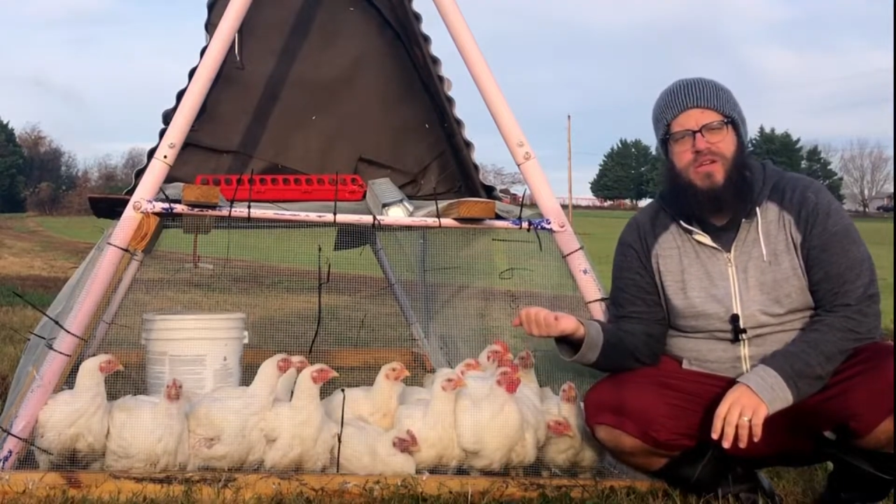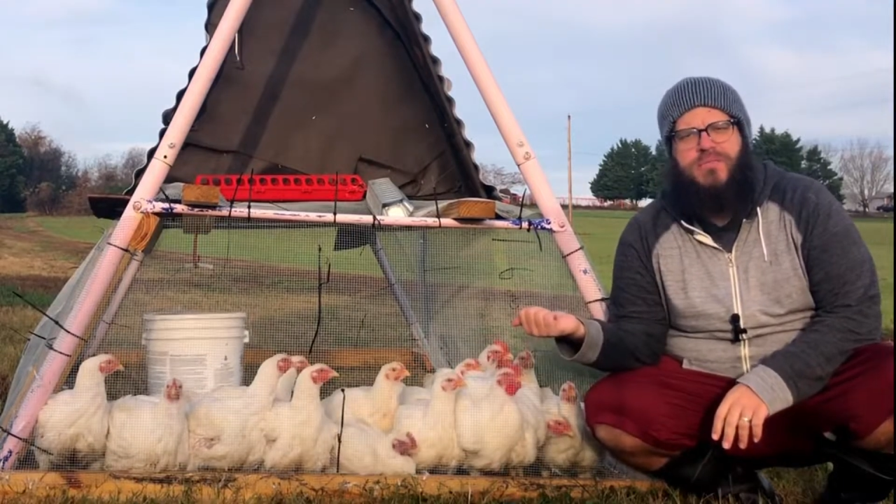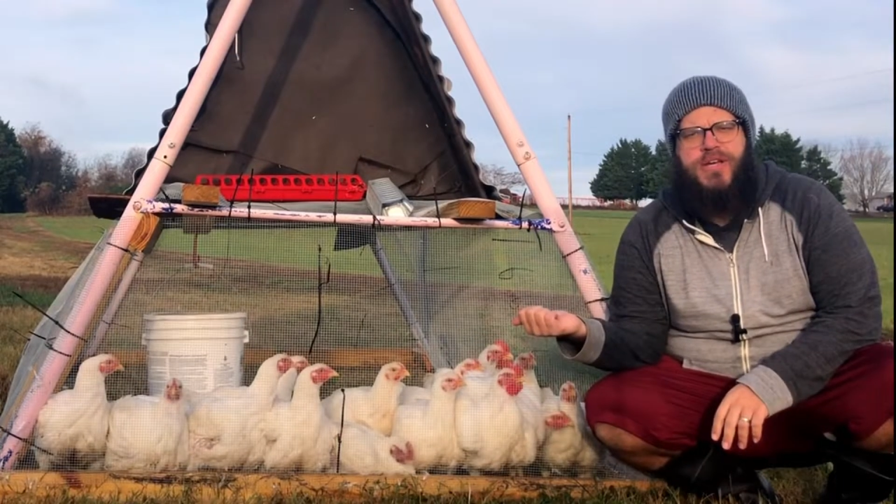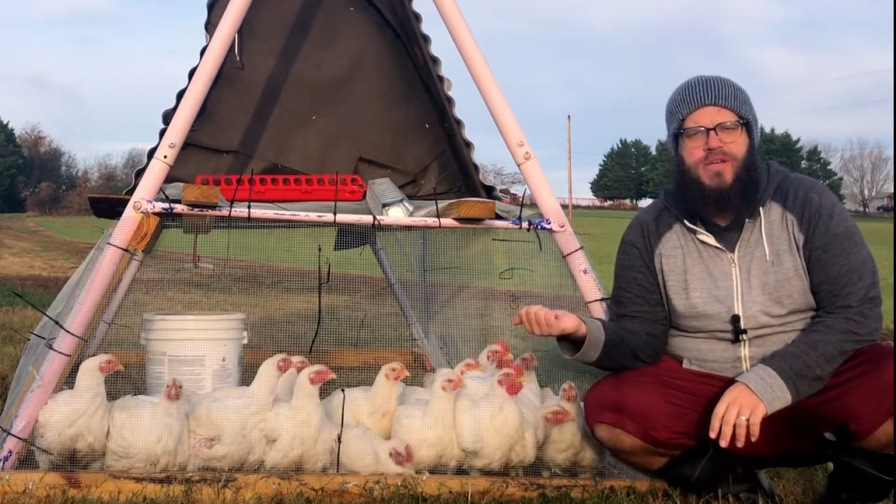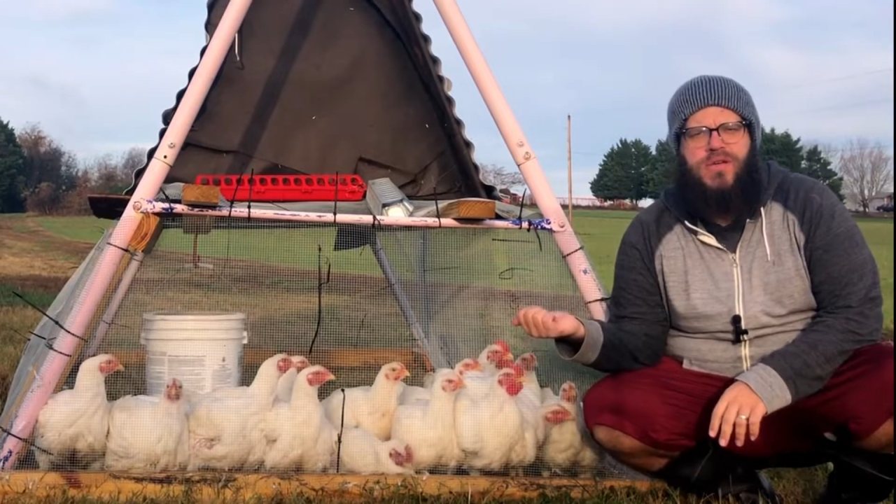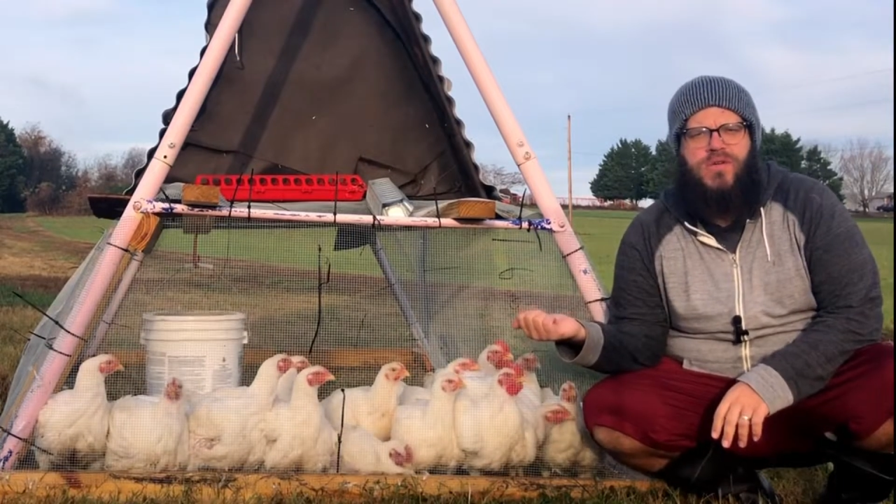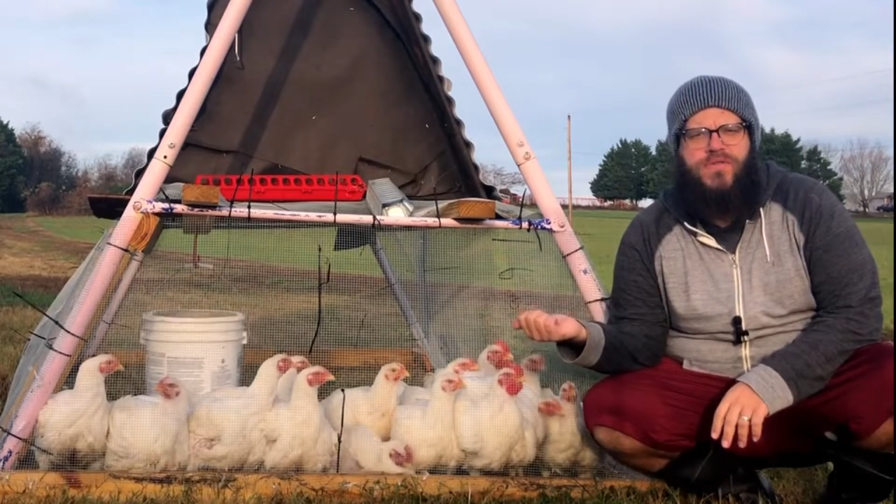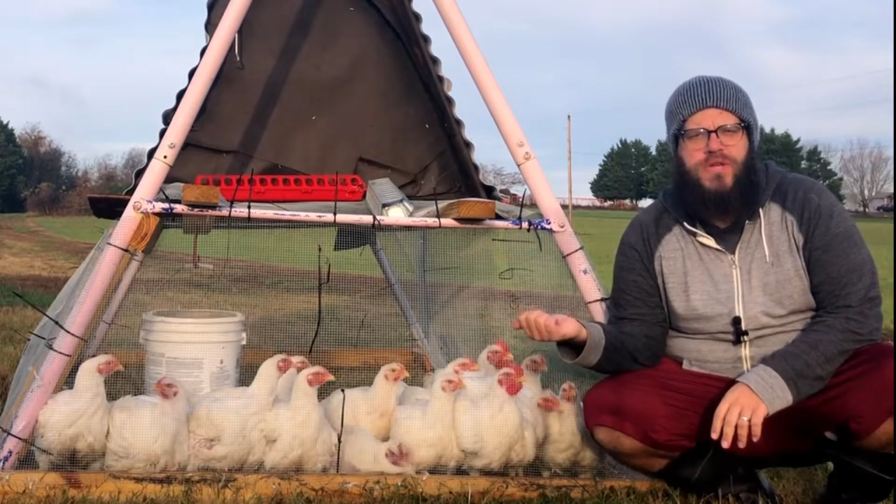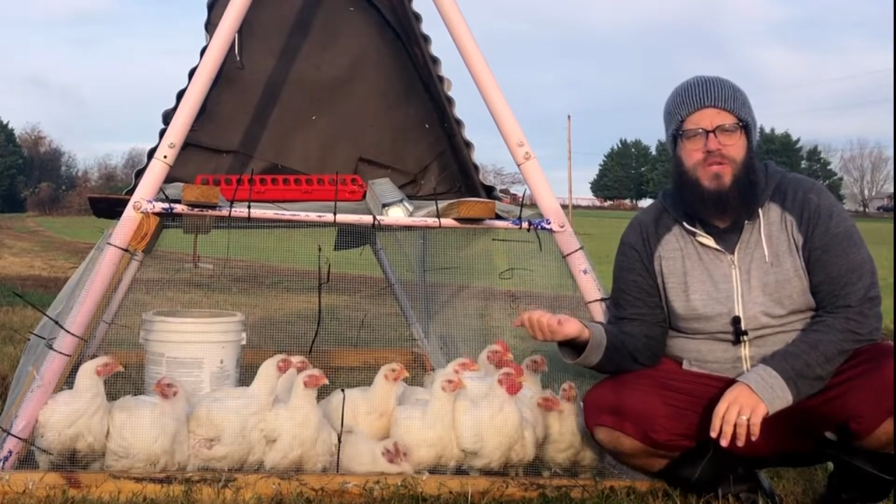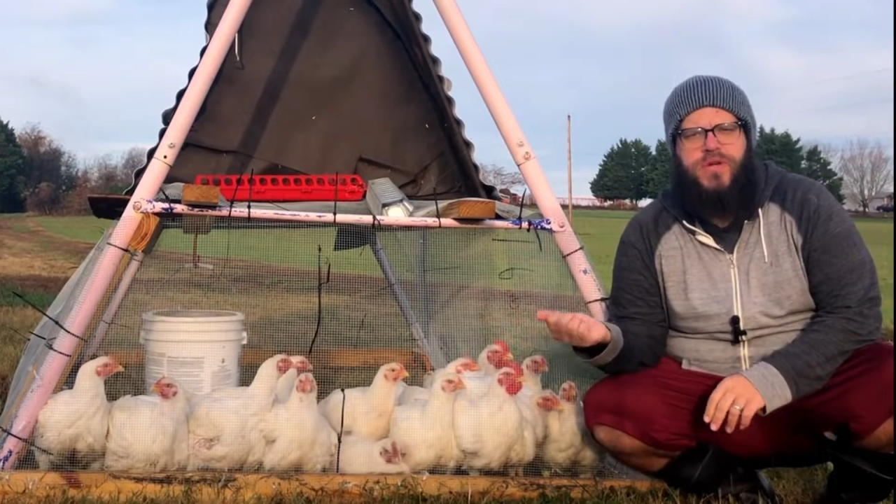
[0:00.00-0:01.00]
are about to go to
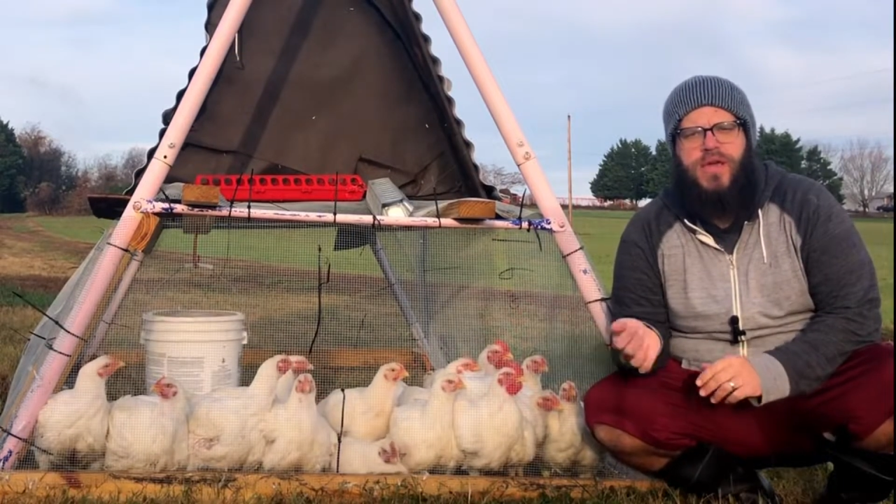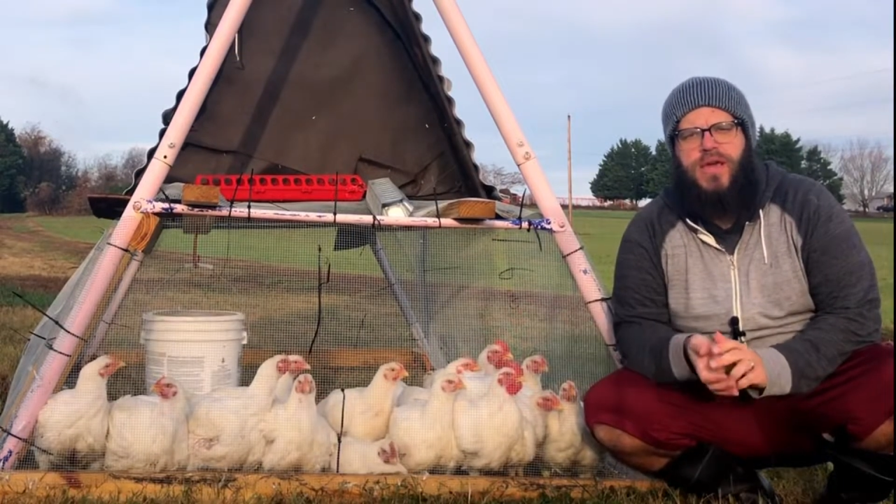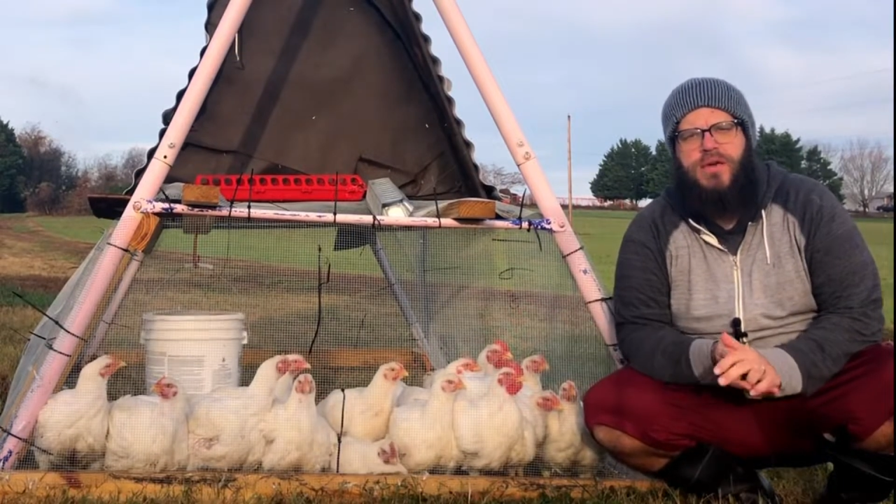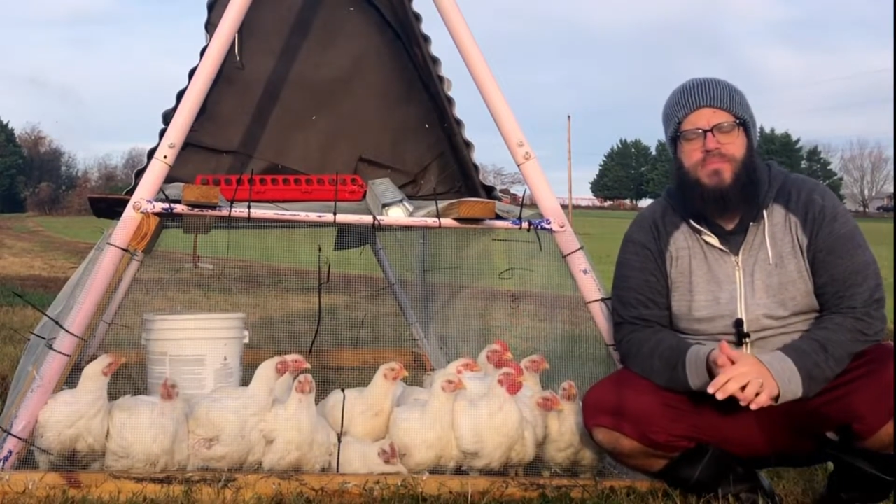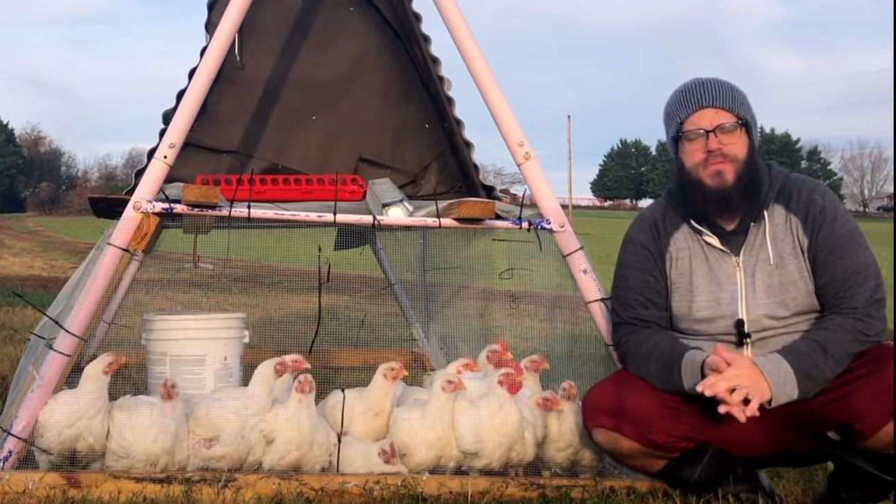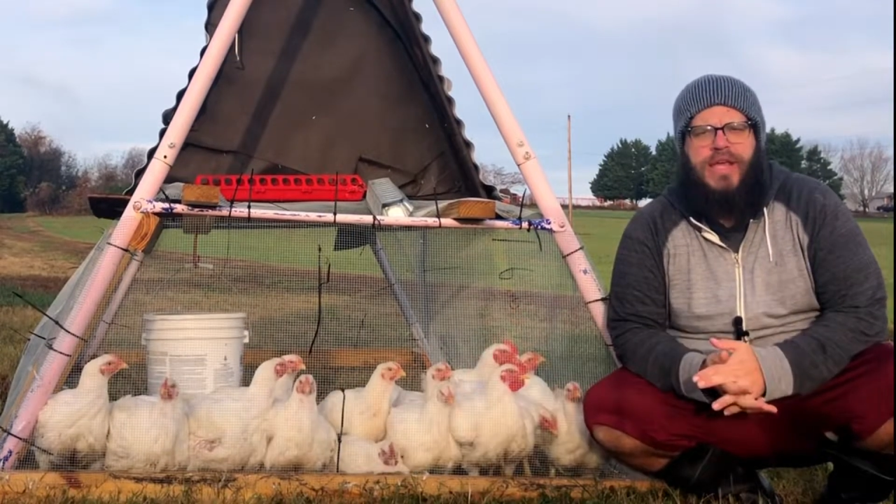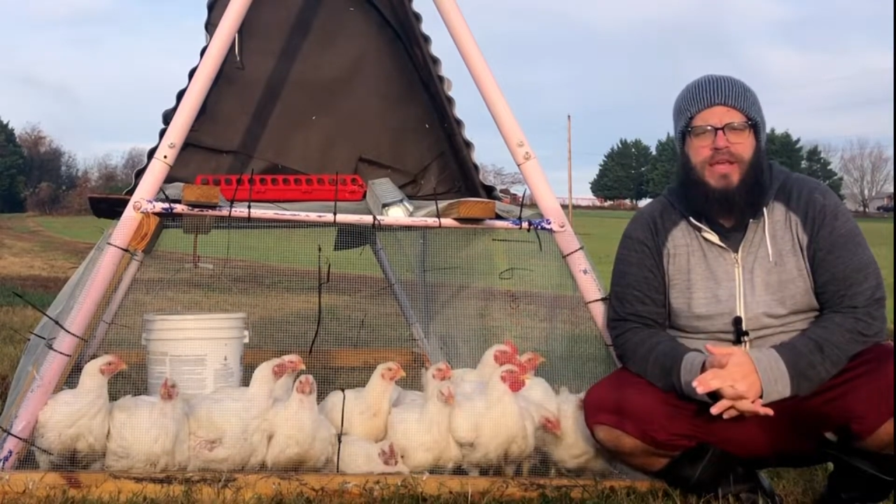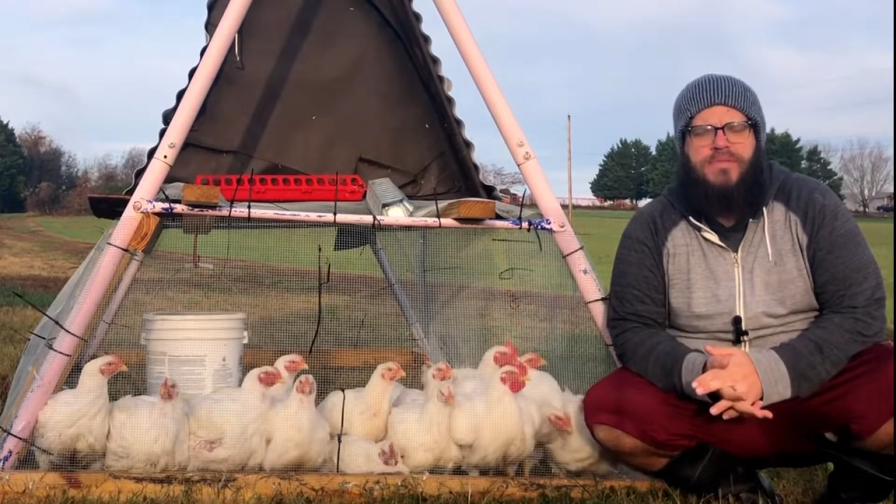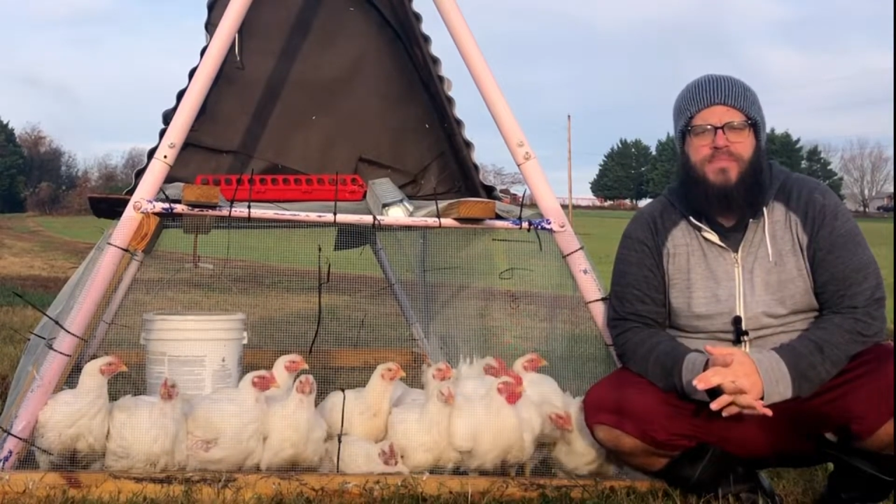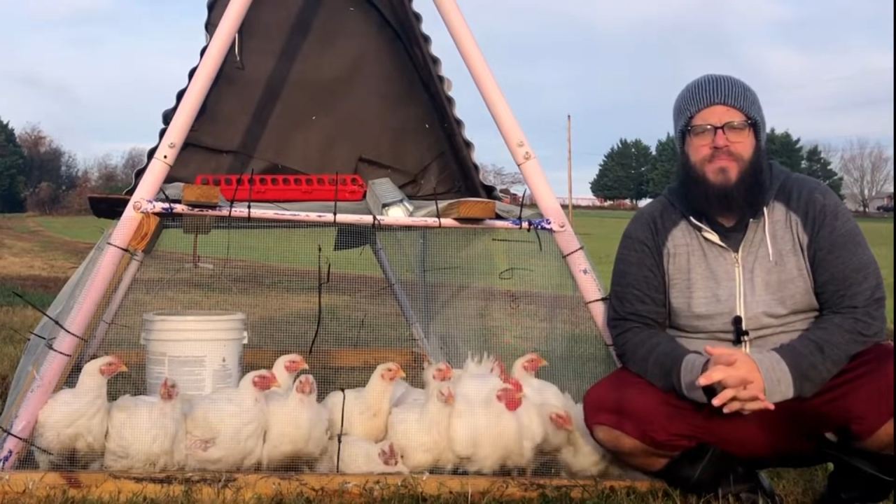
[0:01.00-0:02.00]
freezer camp, and